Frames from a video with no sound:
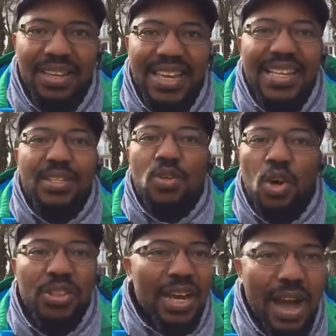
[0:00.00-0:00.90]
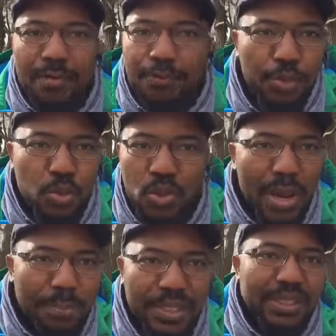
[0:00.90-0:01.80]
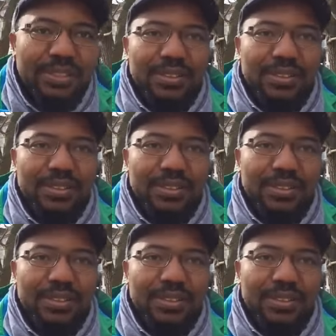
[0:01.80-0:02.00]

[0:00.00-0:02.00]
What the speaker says: It's not harmful to your body.